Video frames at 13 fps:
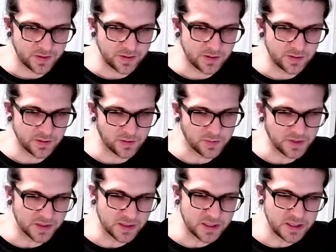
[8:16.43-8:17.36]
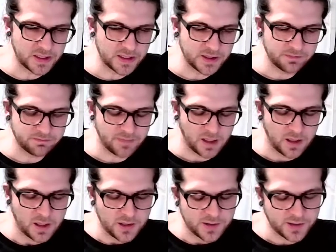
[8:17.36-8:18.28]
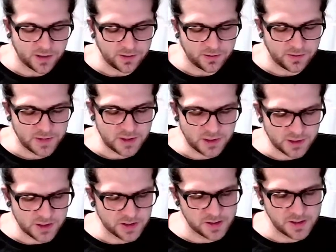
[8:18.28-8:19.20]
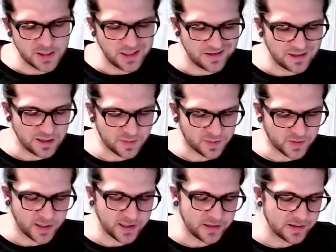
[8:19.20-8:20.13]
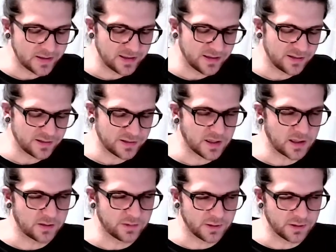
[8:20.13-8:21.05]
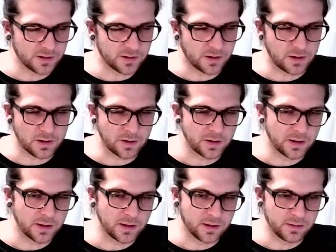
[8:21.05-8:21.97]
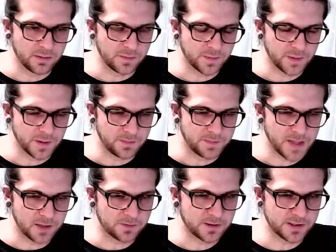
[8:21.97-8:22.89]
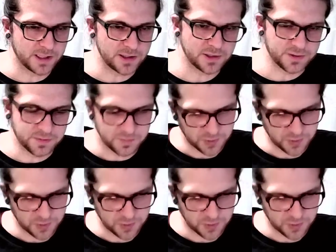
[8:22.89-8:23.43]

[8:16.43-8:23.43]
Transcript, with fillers: your abilities. So the magician in the upright is kind of a, a card of manifestation.